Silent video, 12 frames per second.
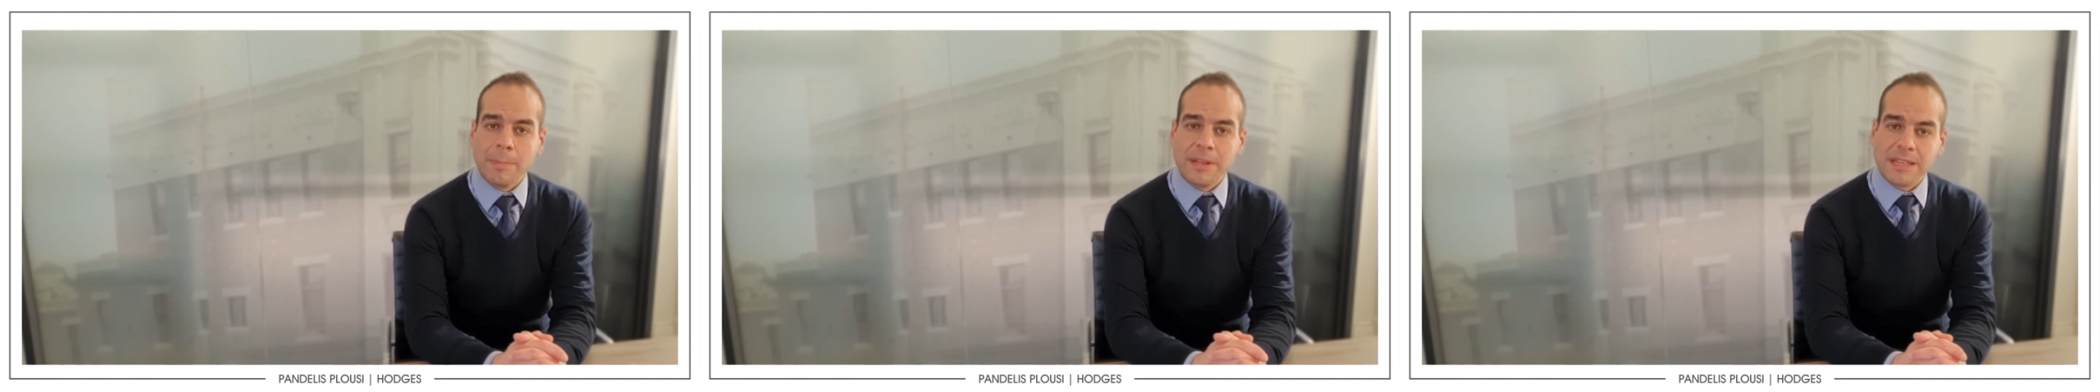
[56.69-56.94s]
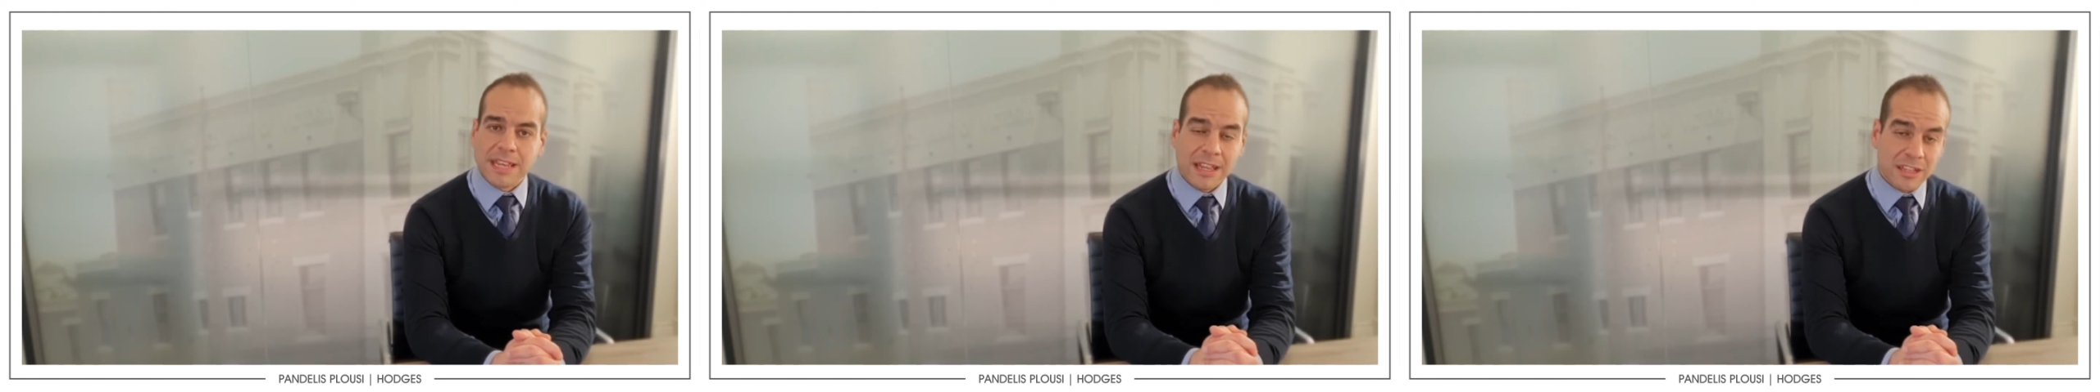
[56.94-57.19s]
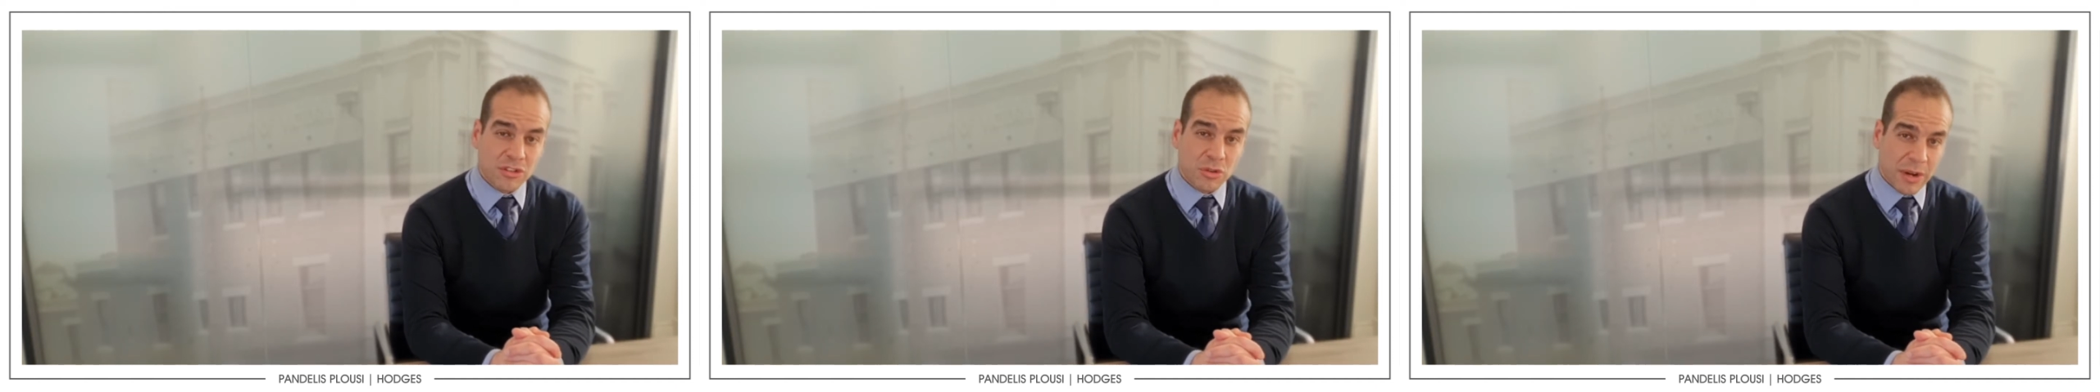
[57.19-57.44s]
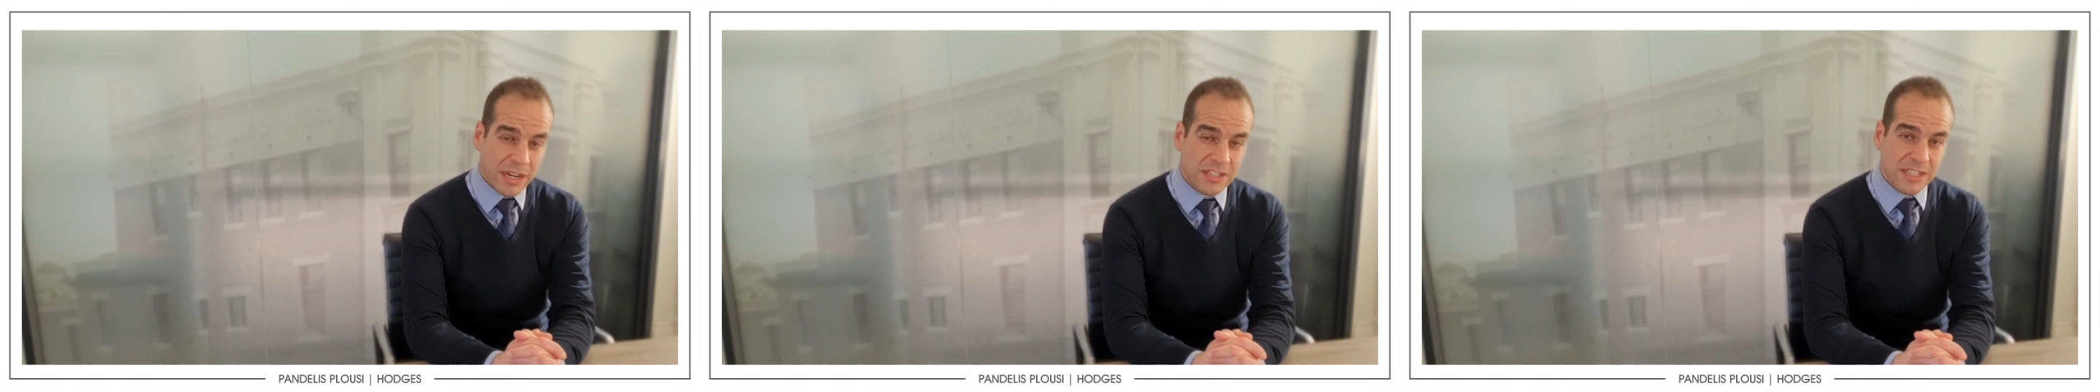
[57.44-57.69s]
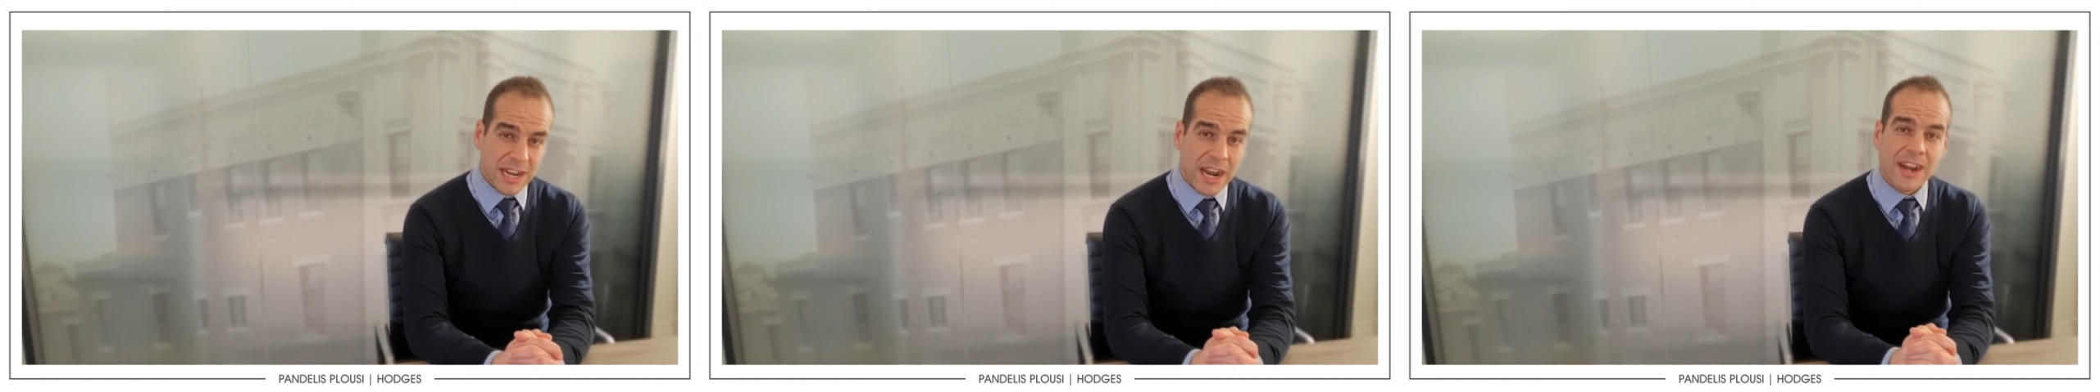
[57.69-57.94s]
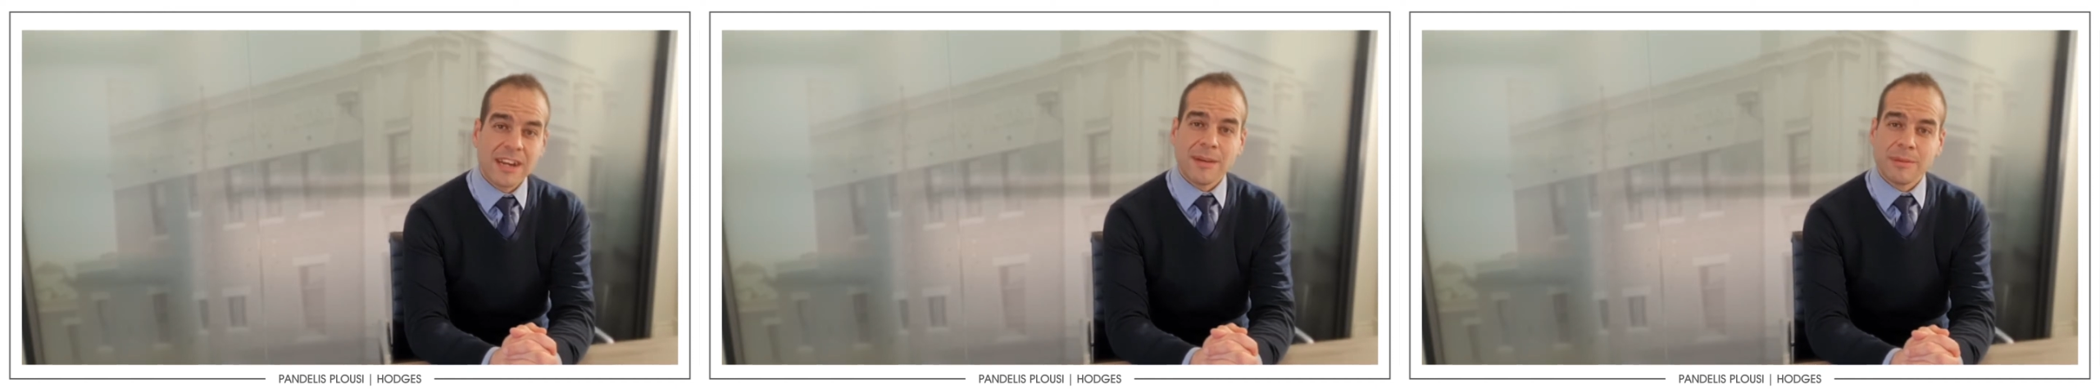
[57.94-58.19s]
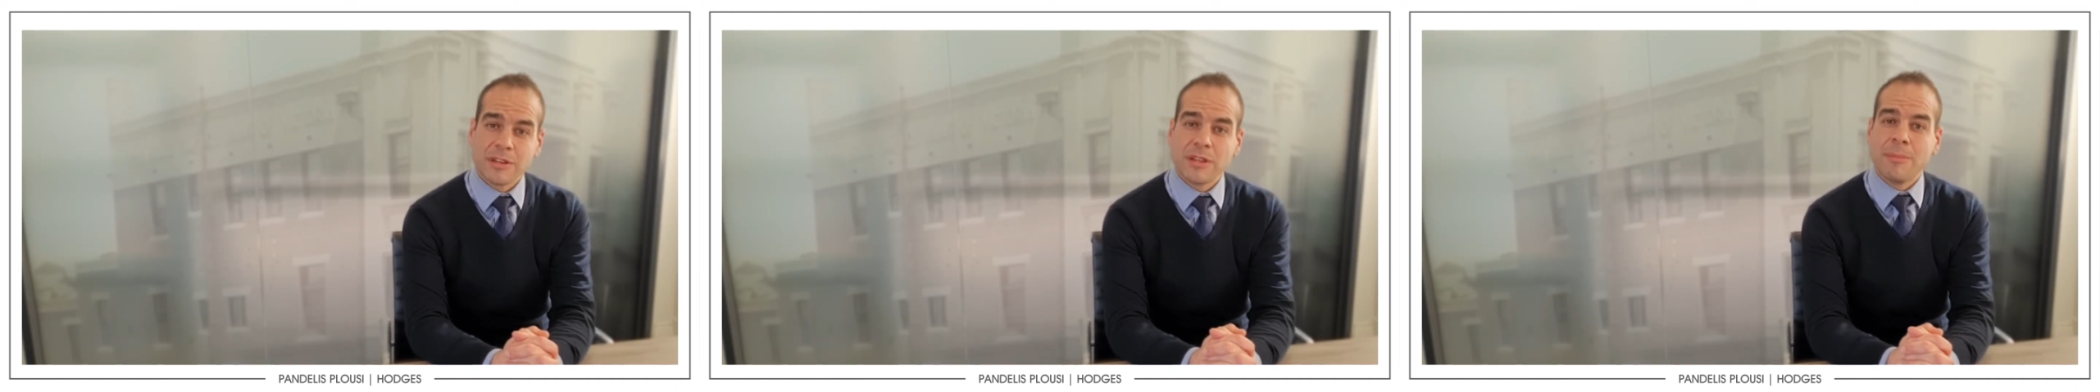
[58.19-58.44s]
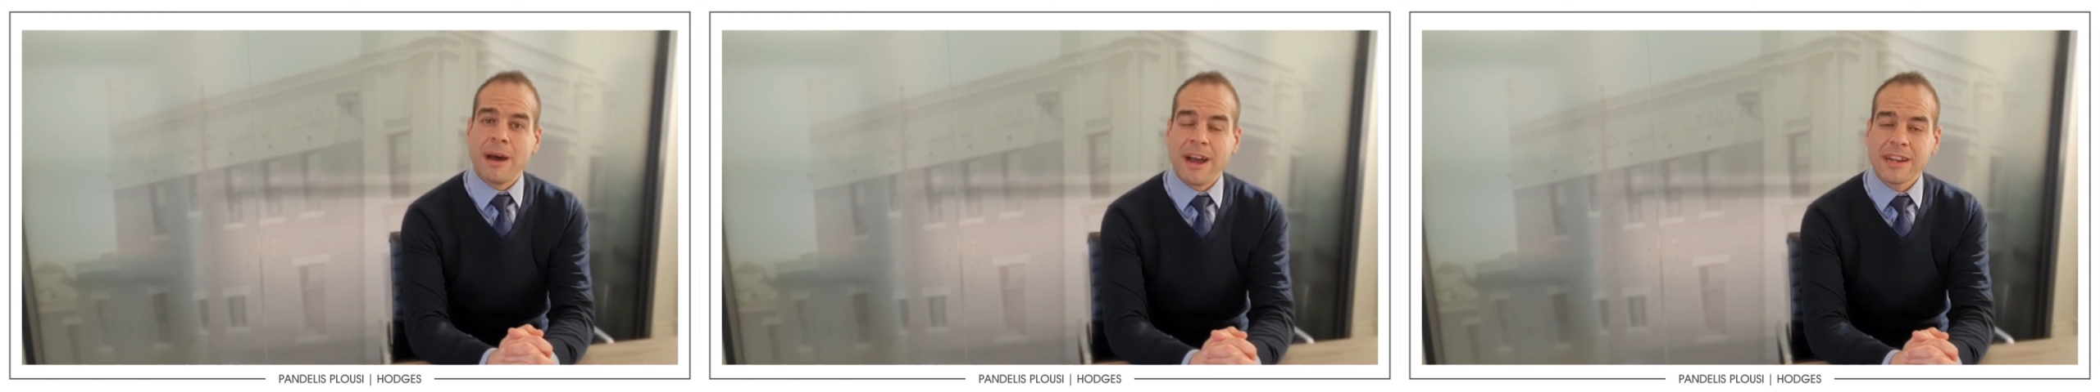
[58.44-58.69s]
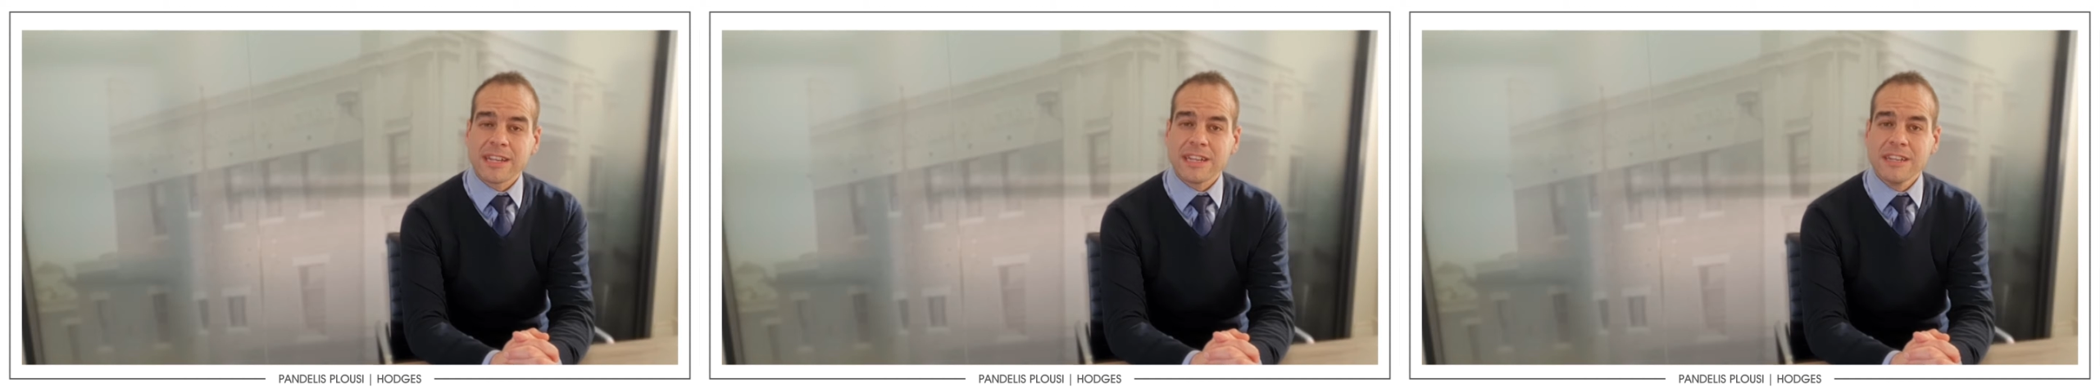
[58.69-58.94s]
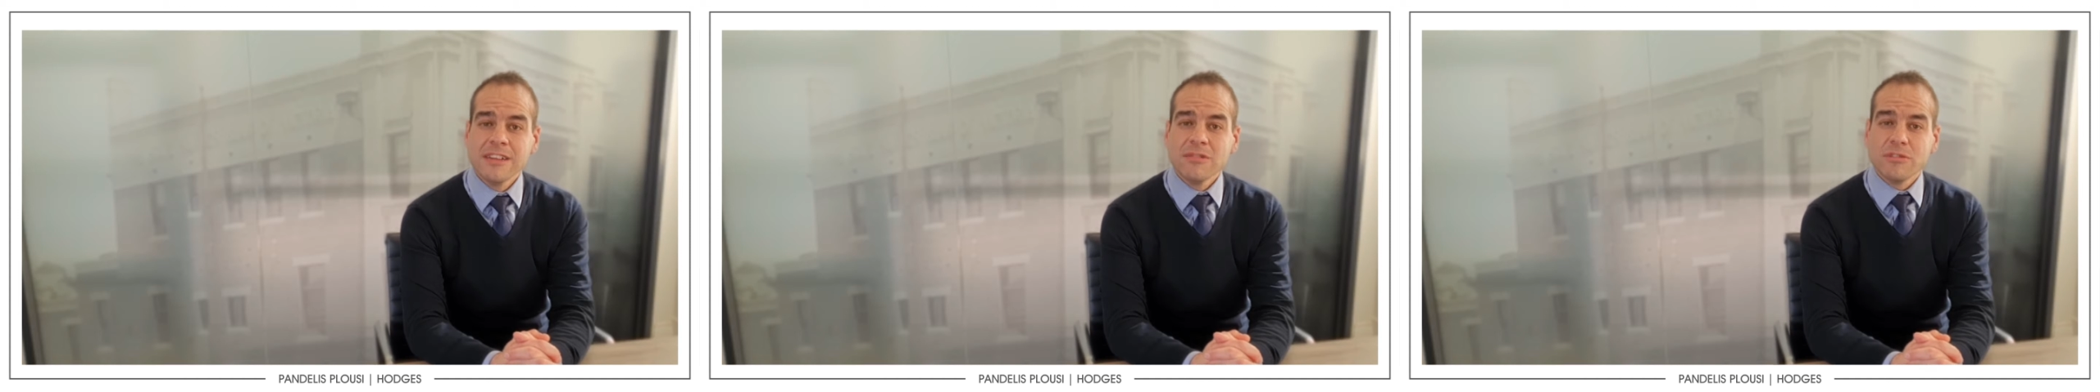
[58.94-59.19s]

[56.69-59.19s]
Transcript: But the other two actually are coming on the market,